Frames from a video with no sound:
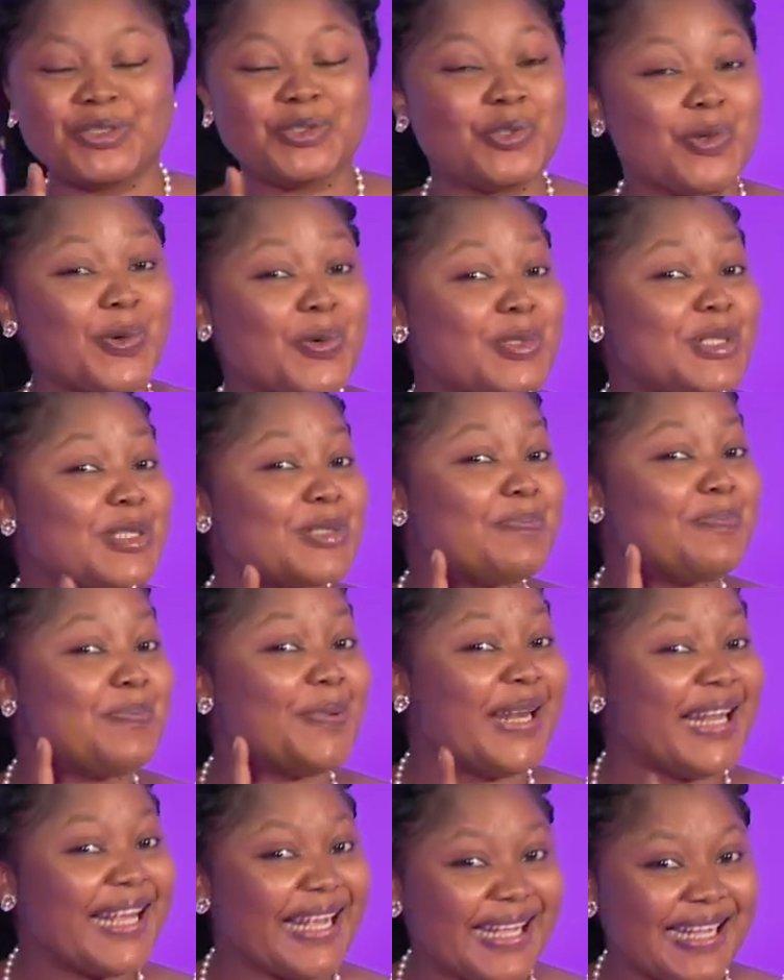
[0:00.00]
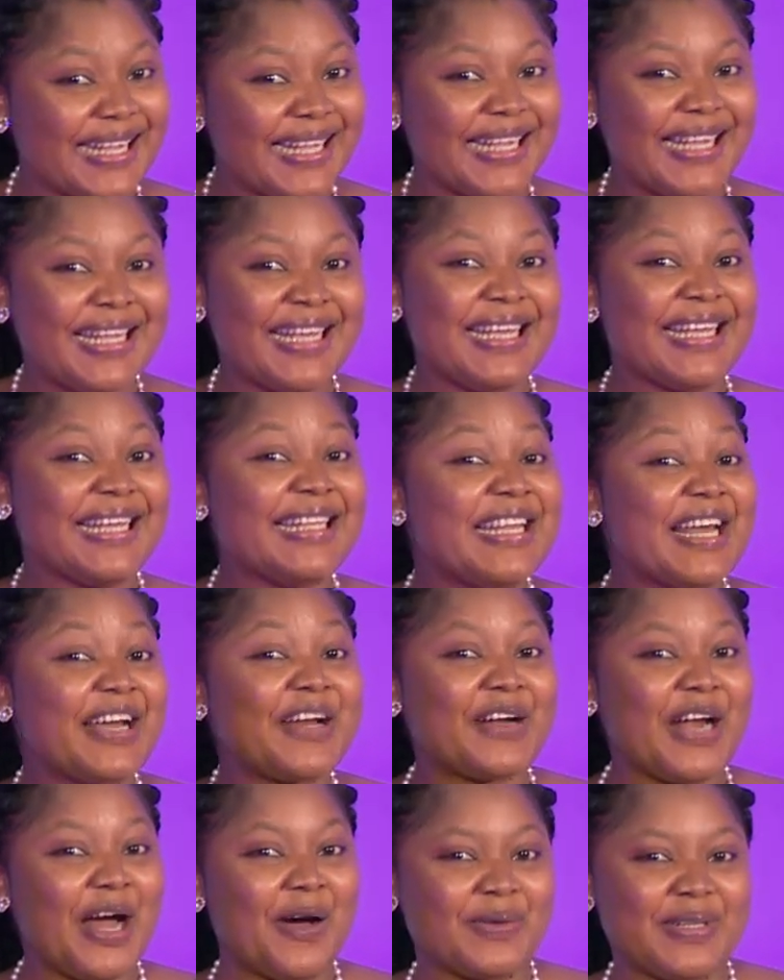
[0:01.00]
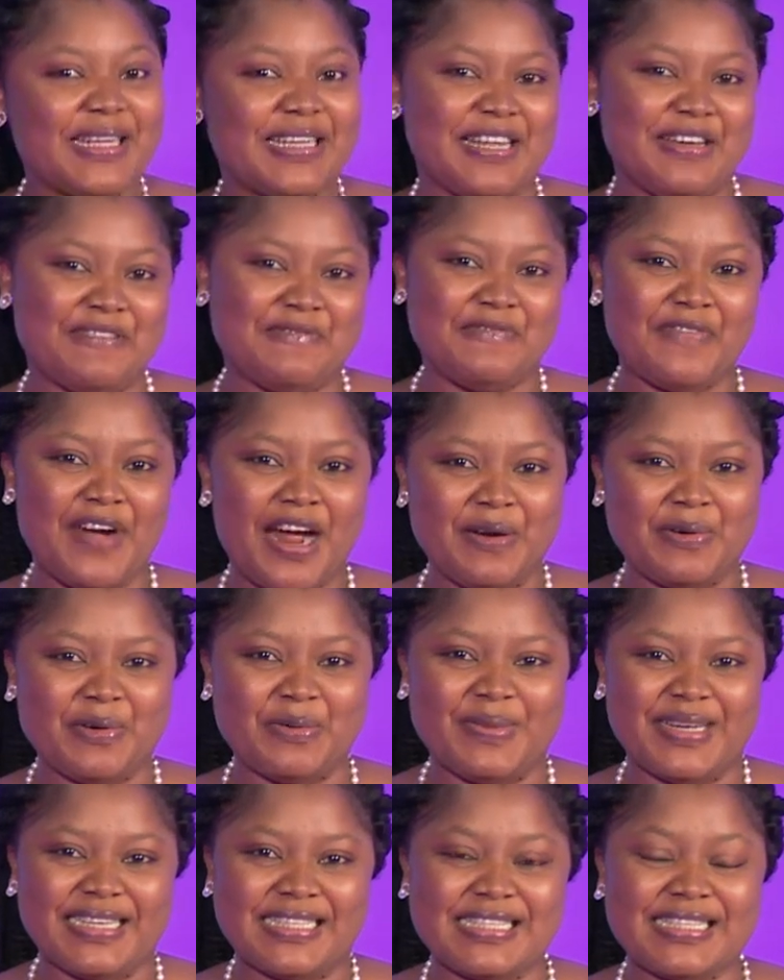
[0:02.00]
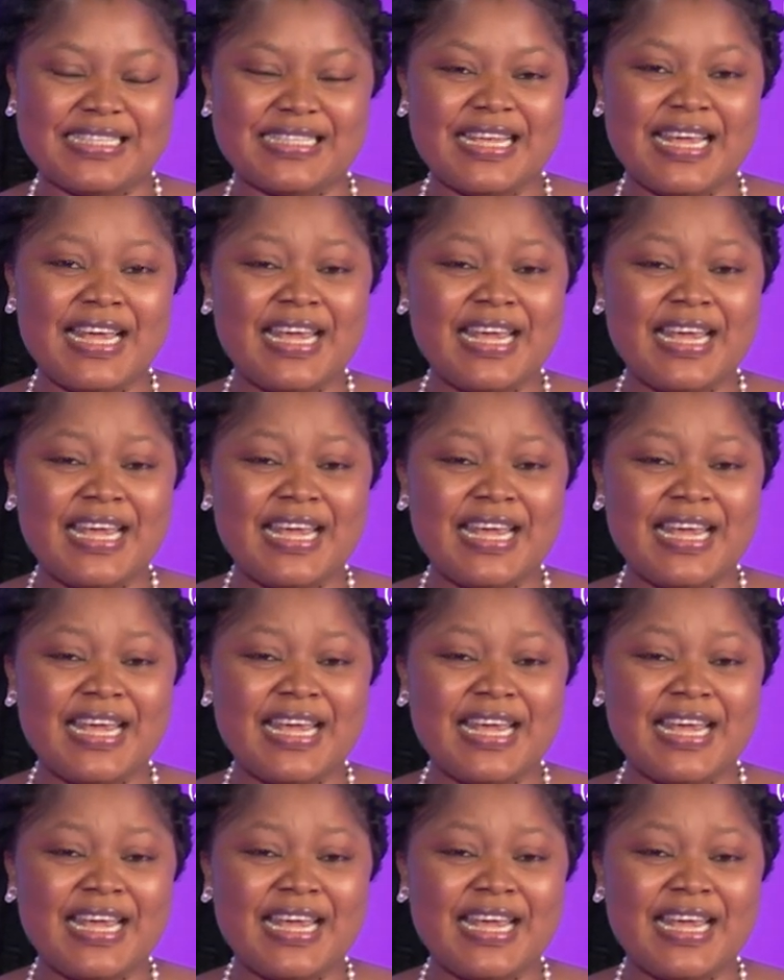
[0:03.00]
don't play in a crowded environment.